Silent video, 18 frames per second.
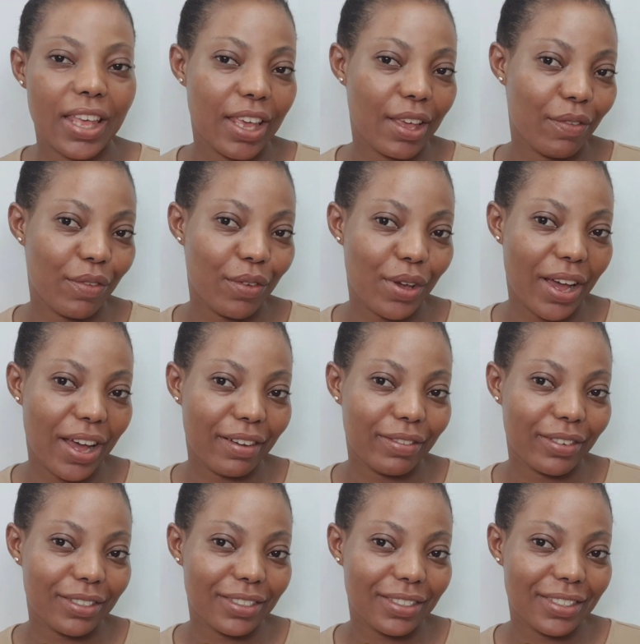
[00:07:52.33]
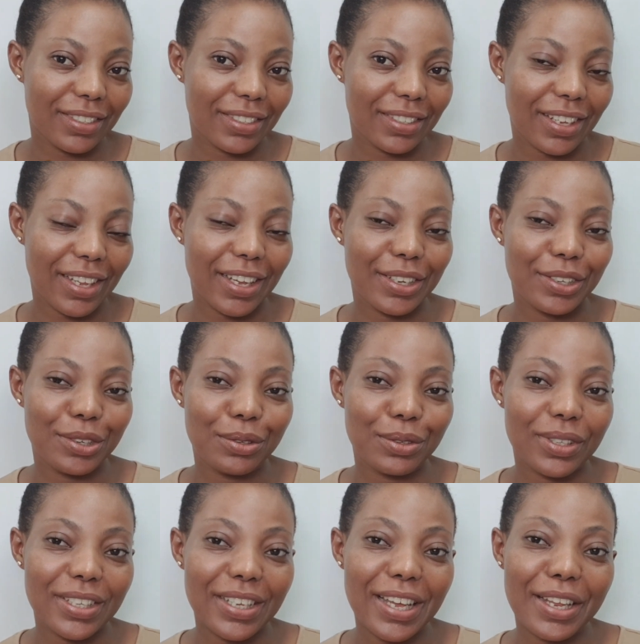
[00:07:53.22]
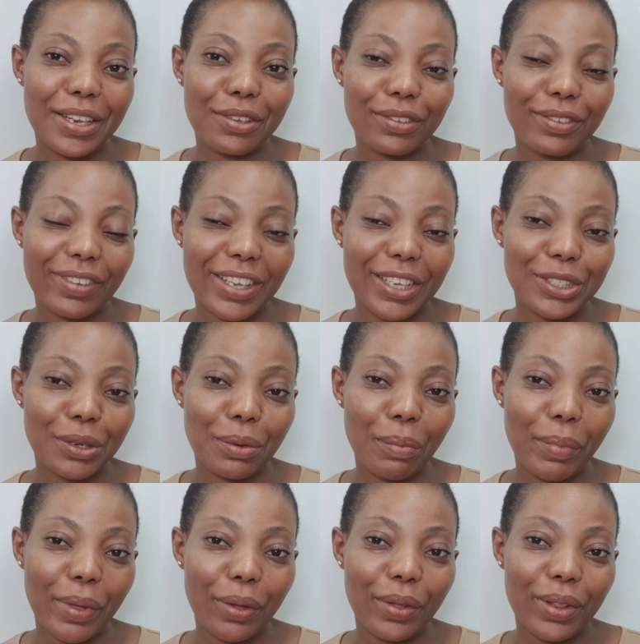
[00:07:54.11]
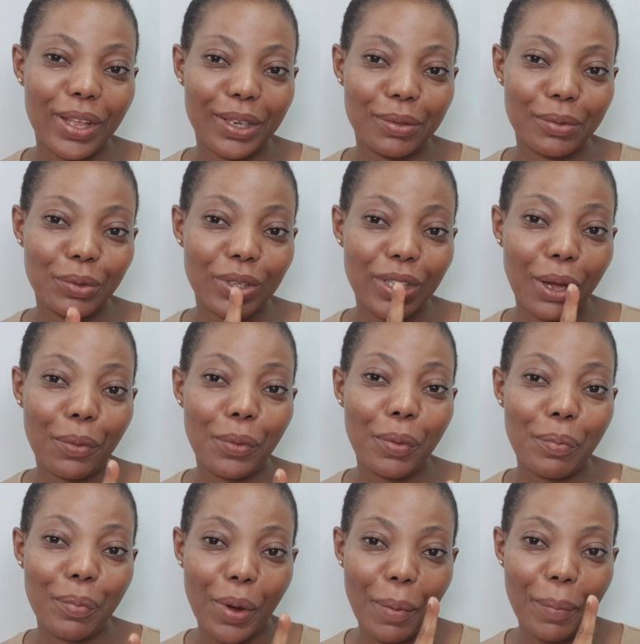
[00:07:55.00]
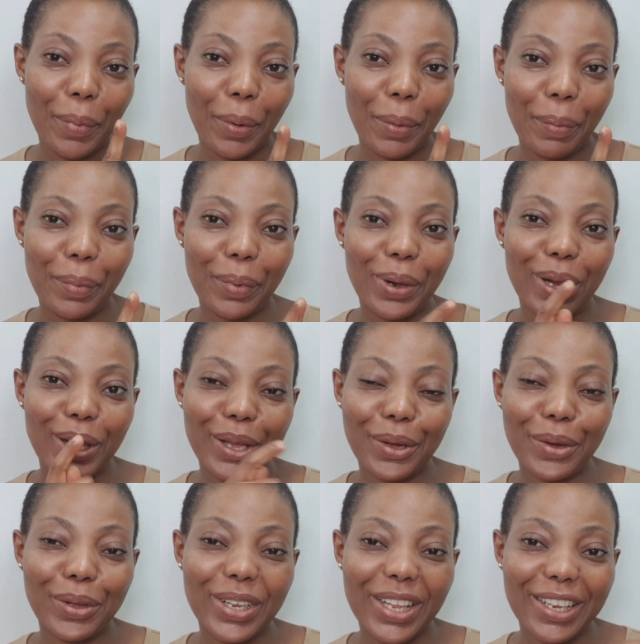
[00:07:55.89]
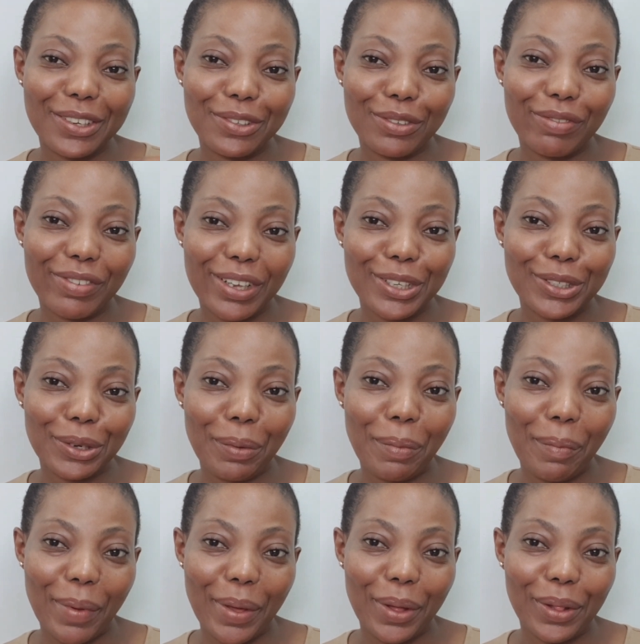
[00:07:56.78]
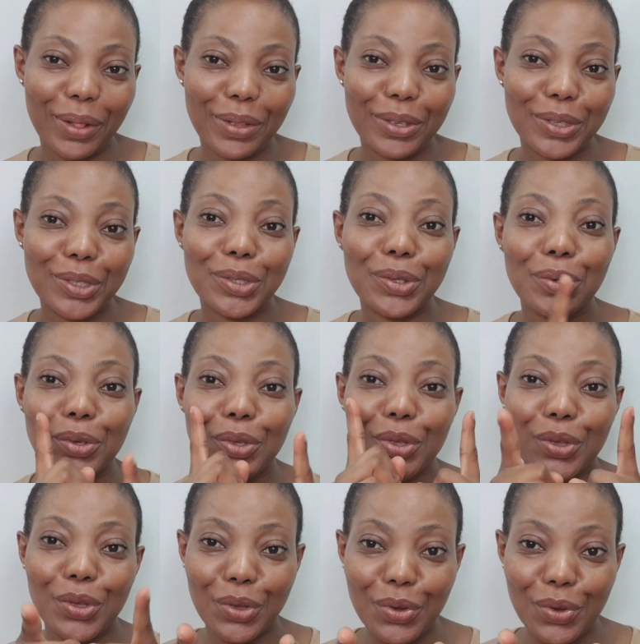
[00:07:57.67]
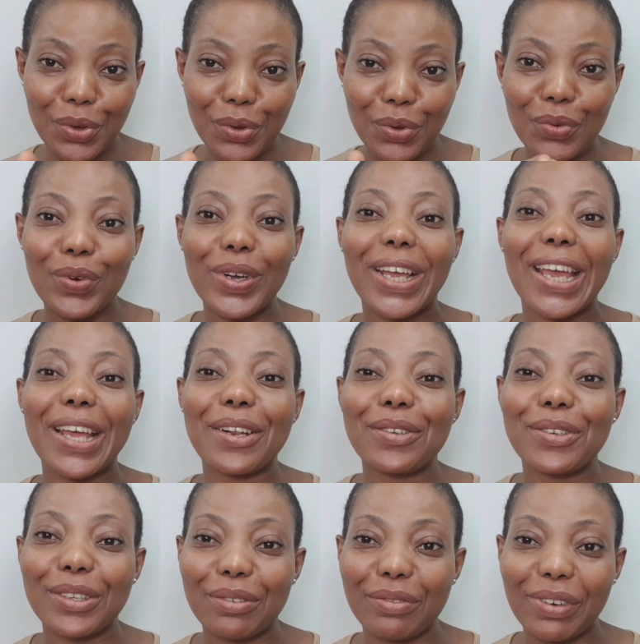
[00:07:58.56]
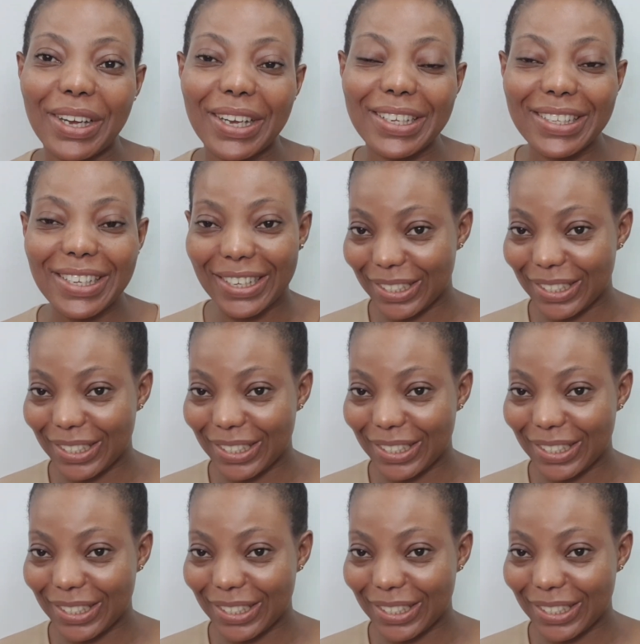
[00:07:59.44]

if you haven't, and you see a notification bell that will pop up. Click on that notification bell so you will get notified